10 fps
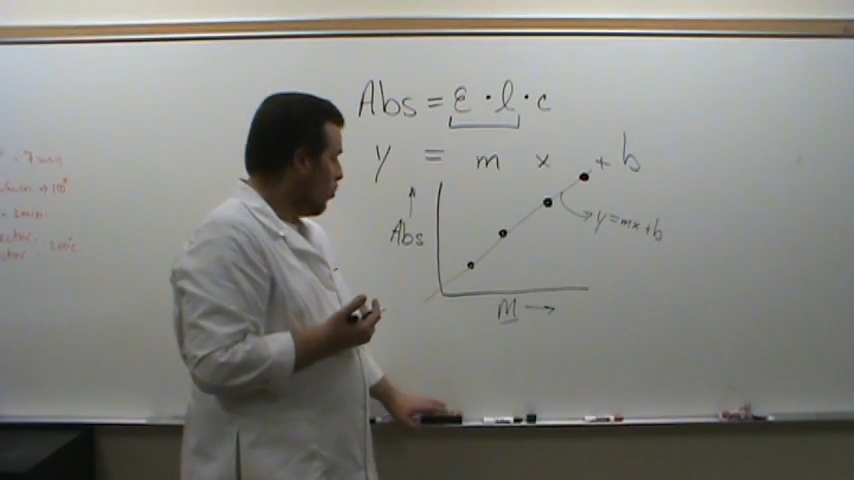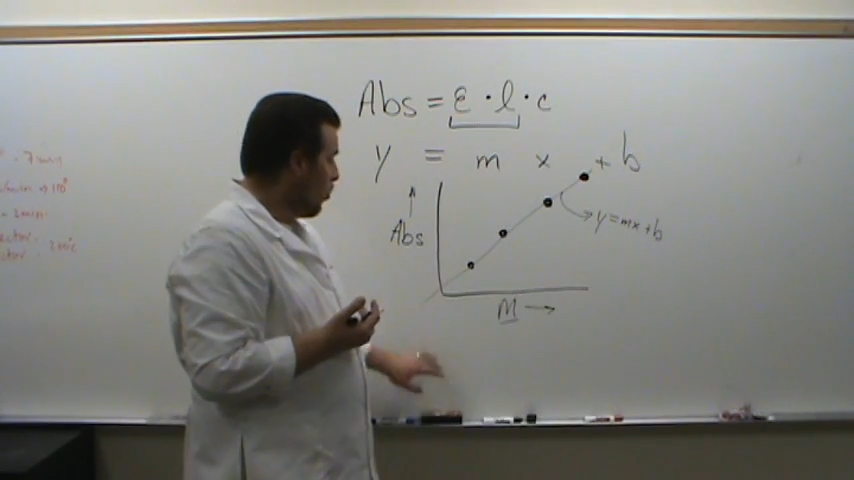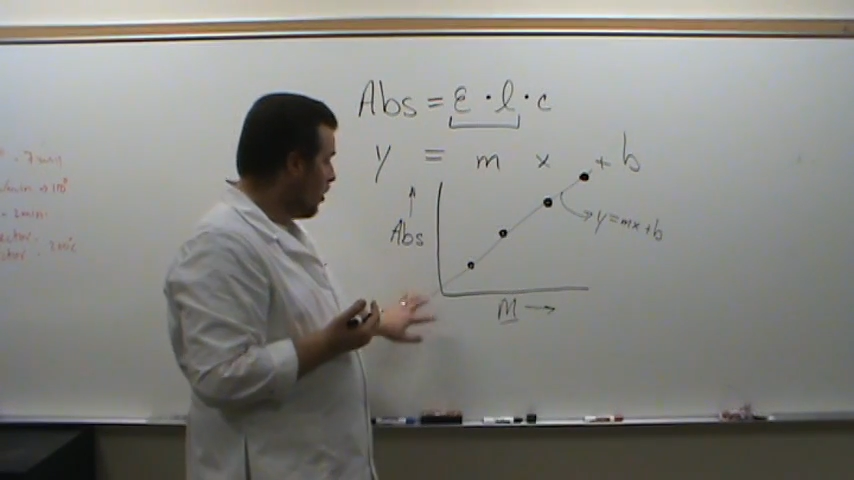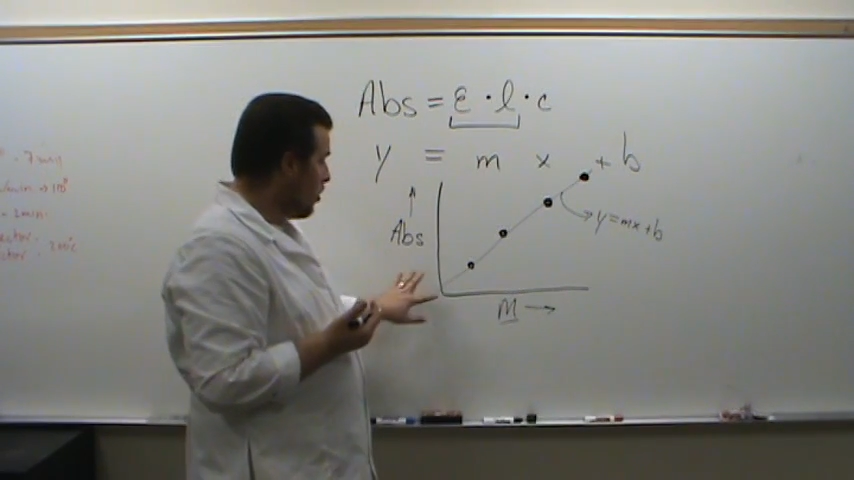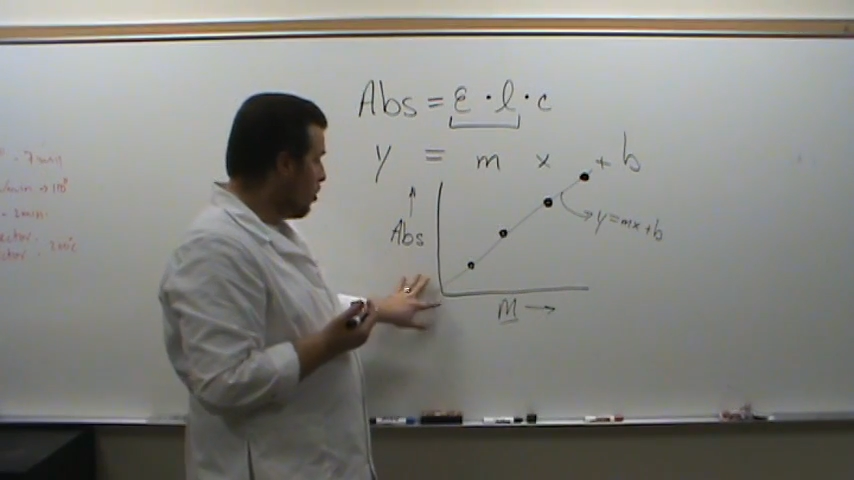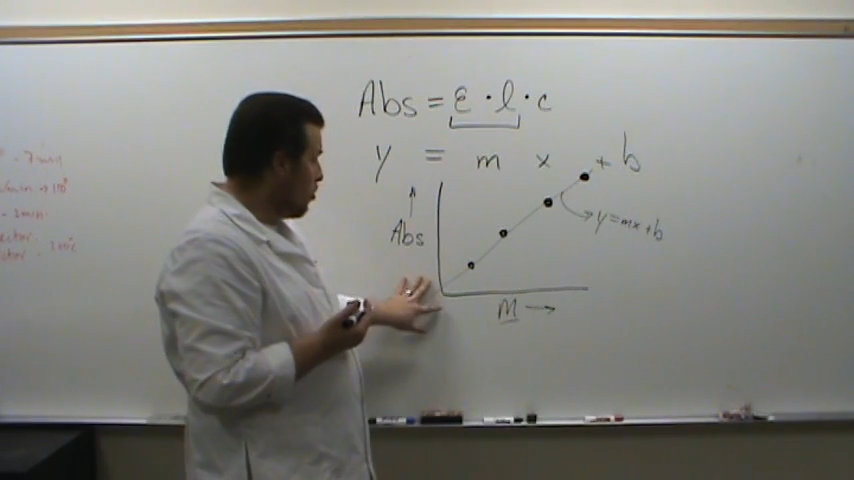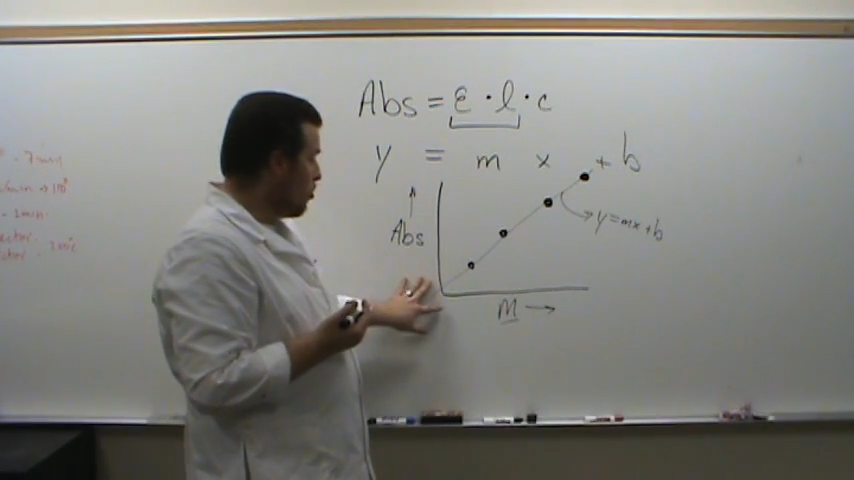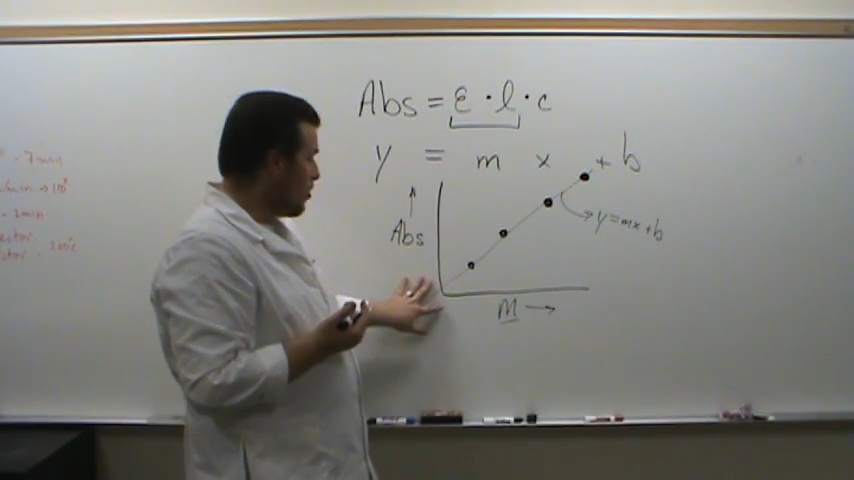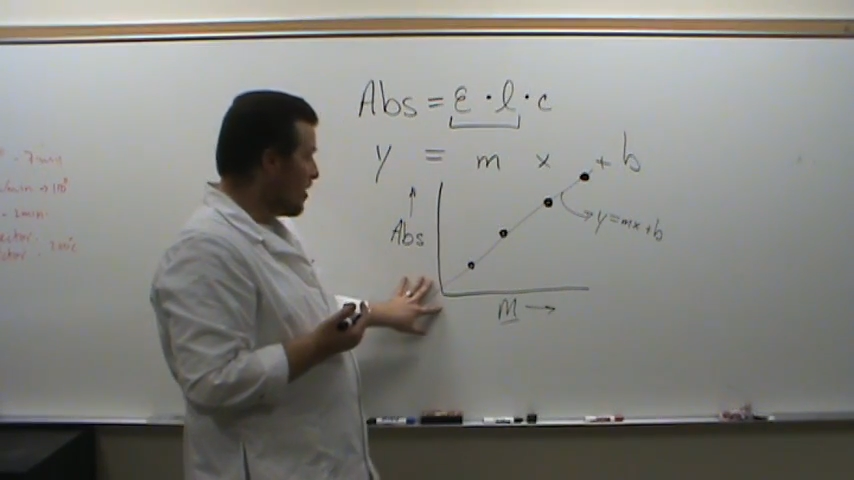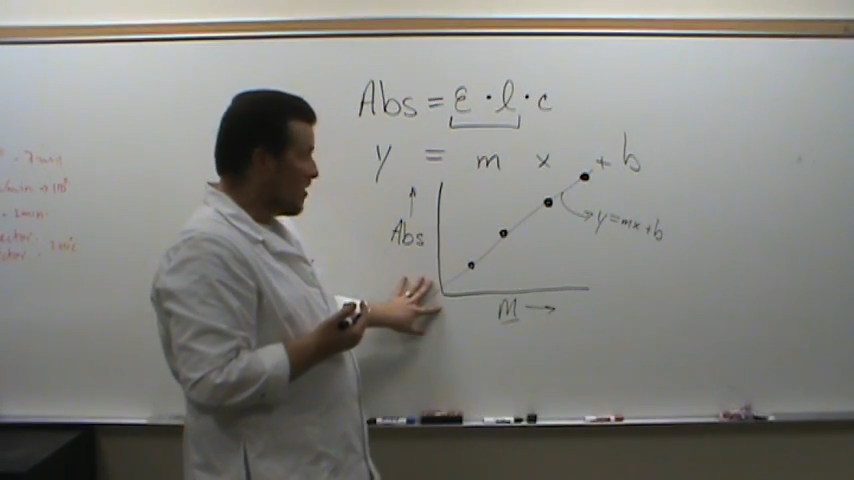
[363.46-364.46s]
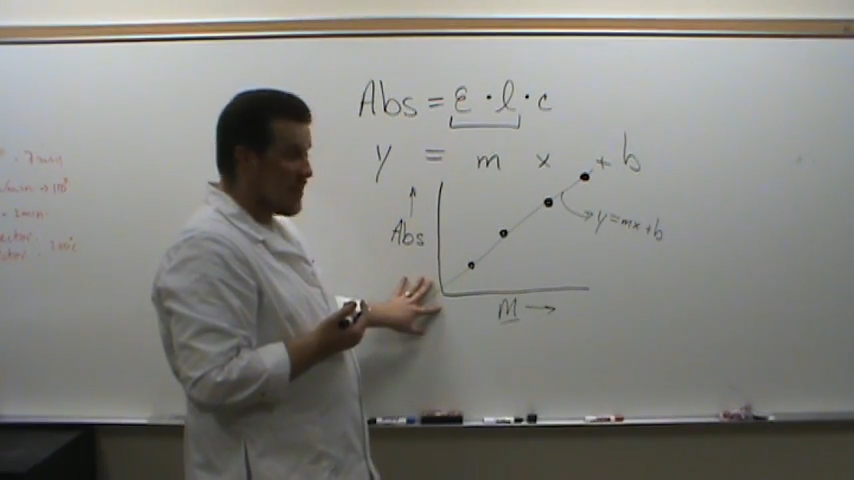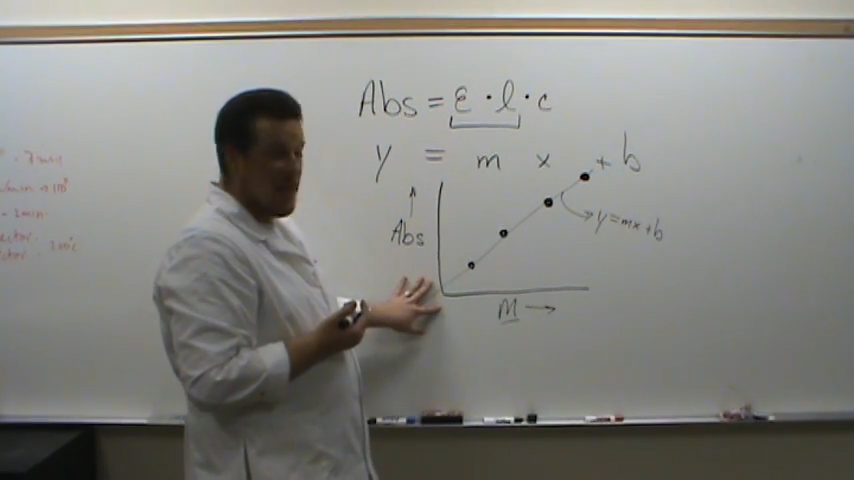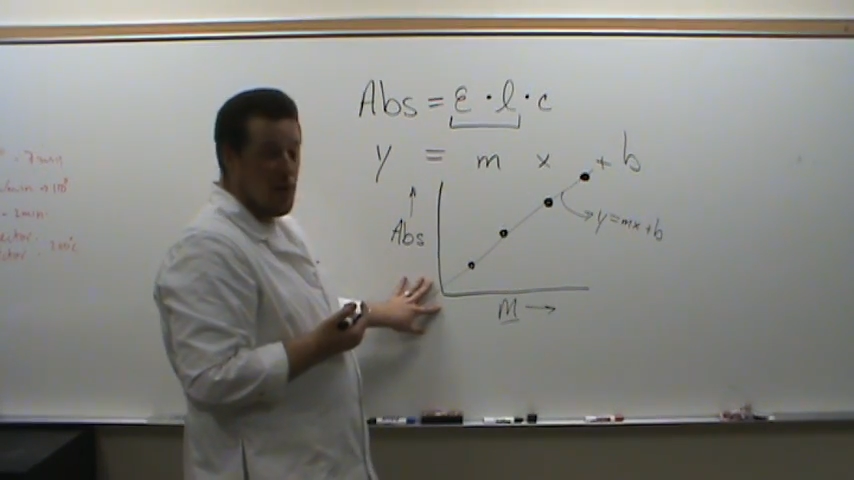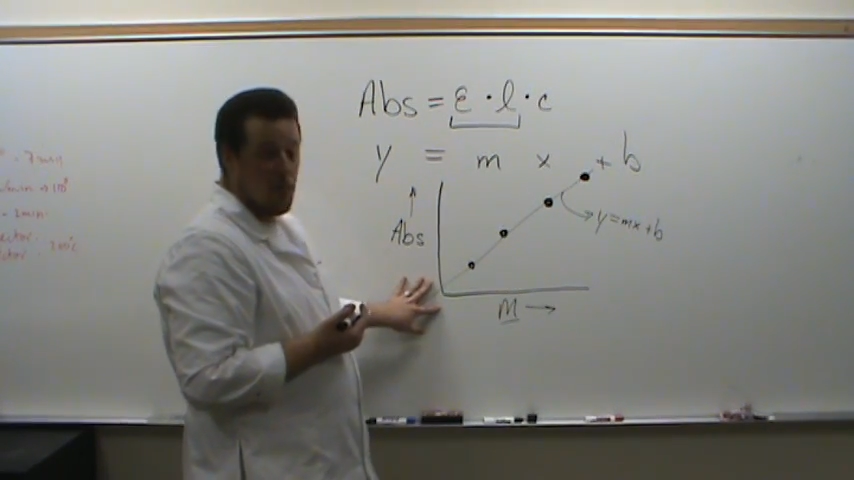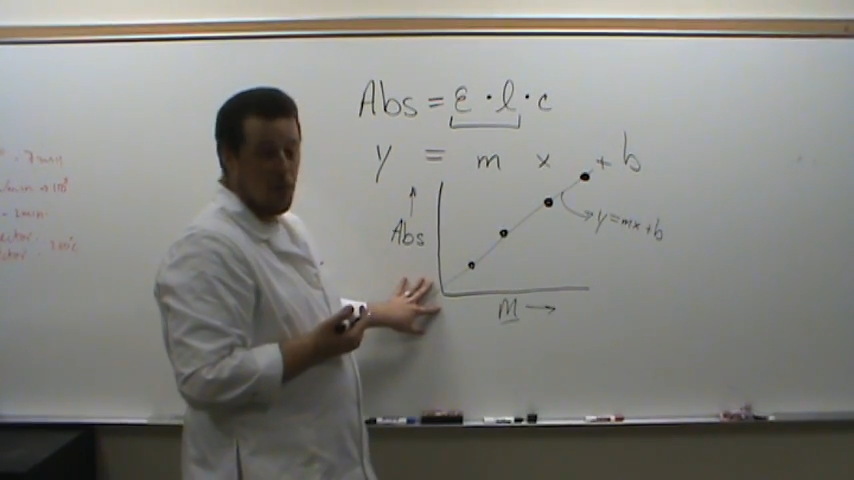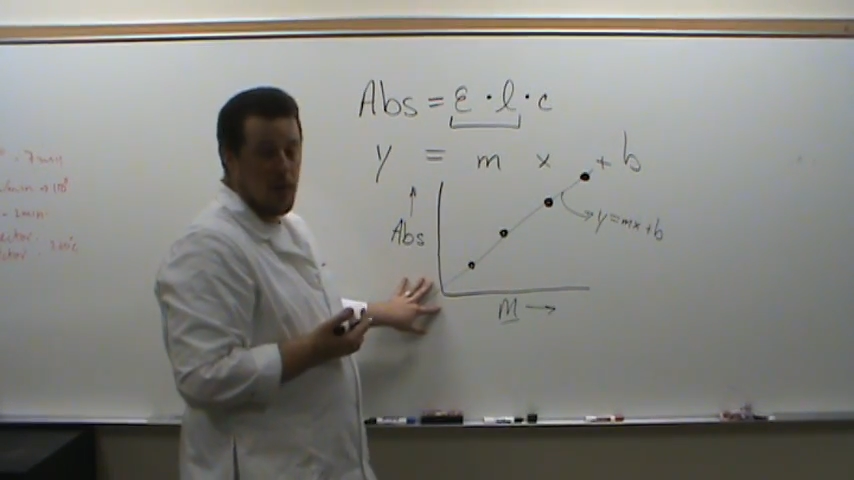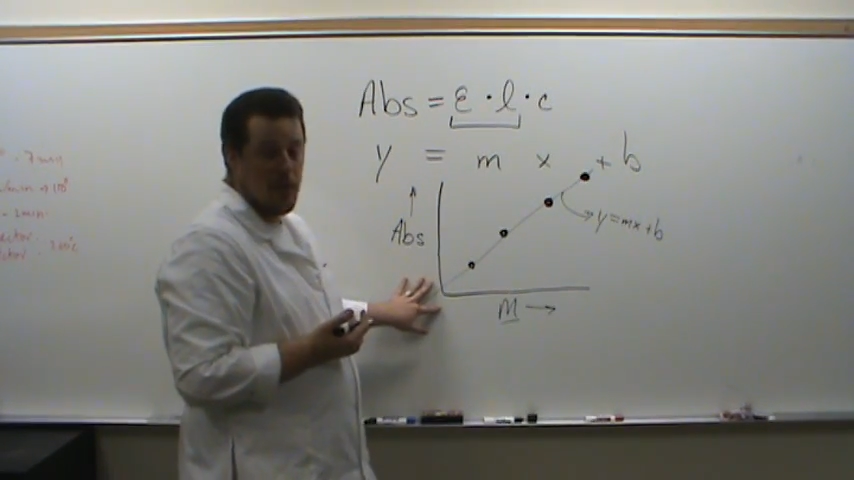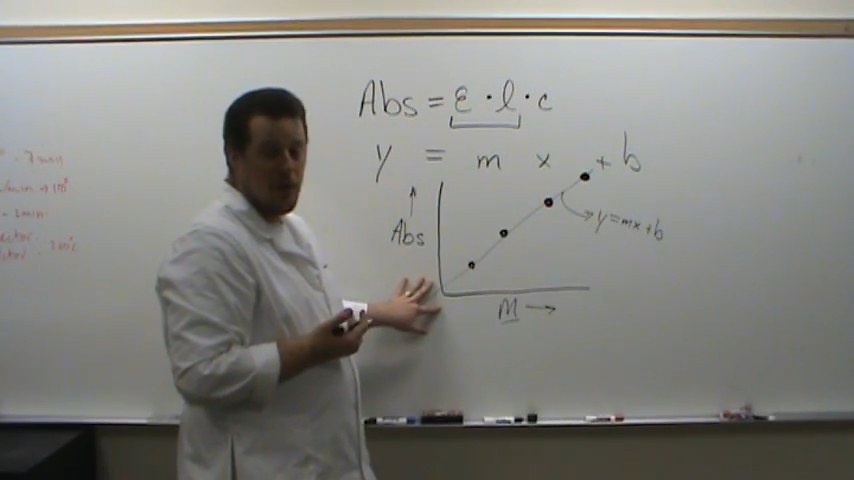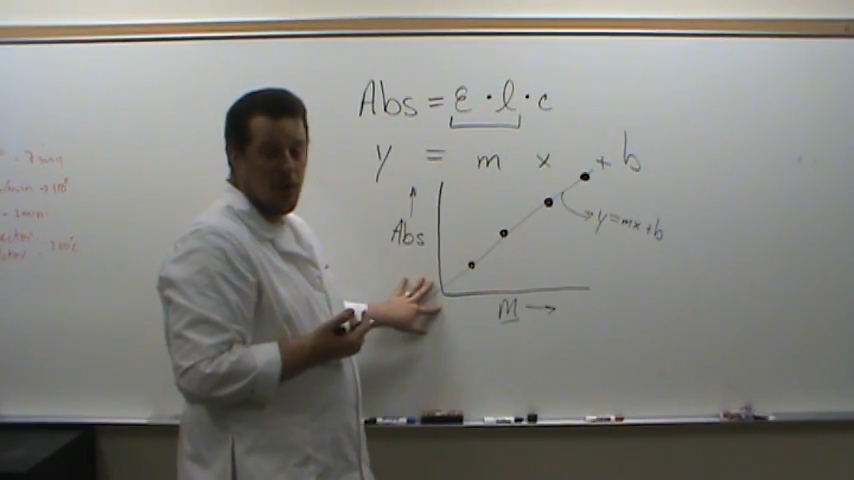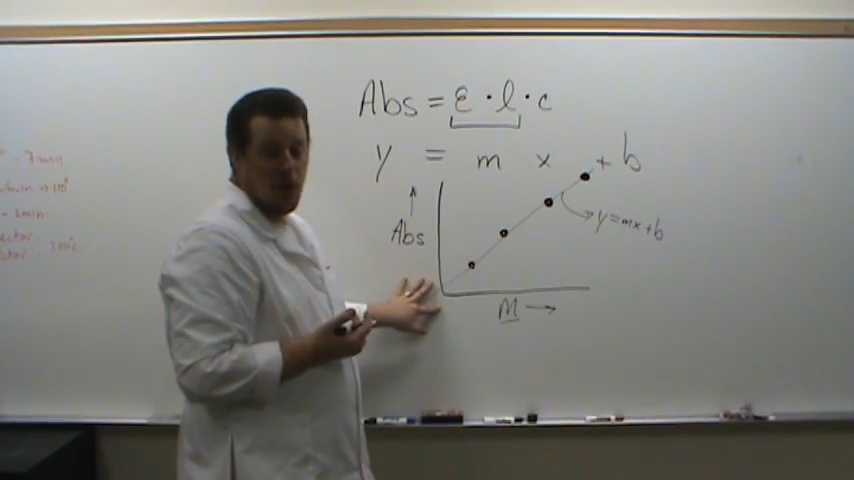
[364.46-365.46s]
we'll use this
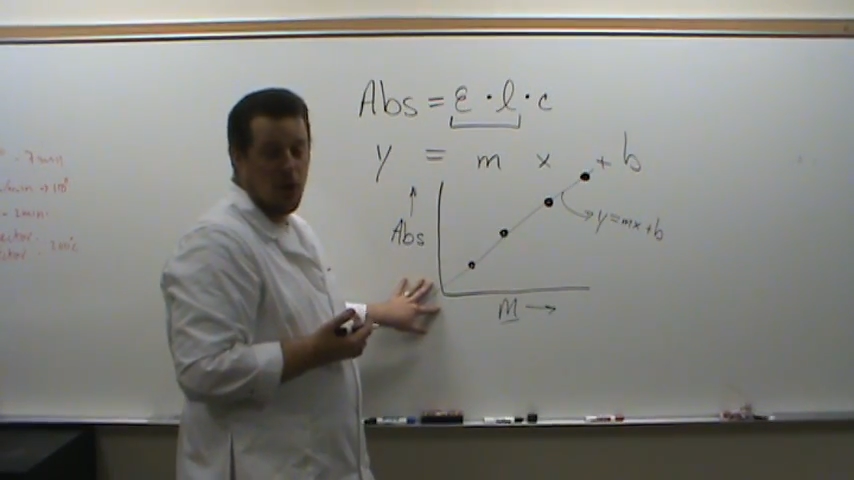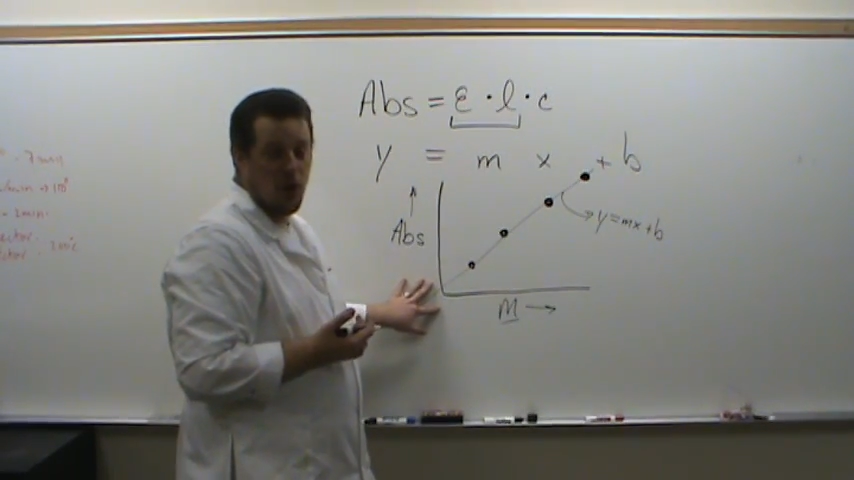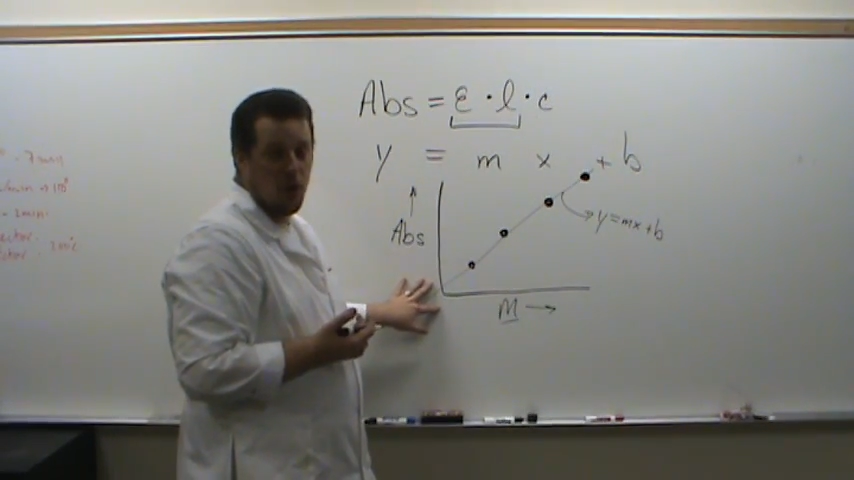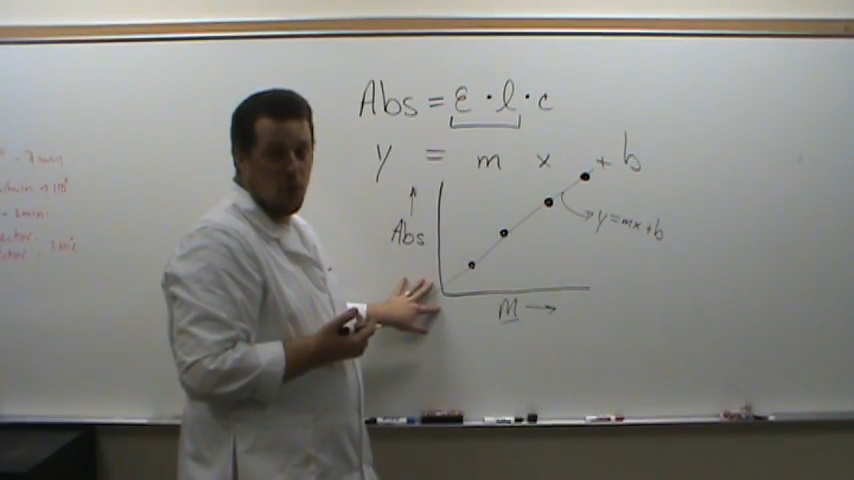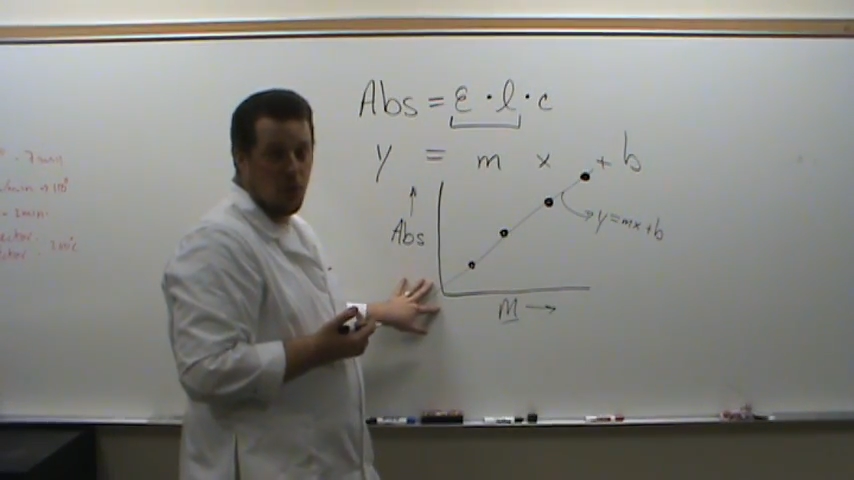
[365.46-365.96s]
calibration curve.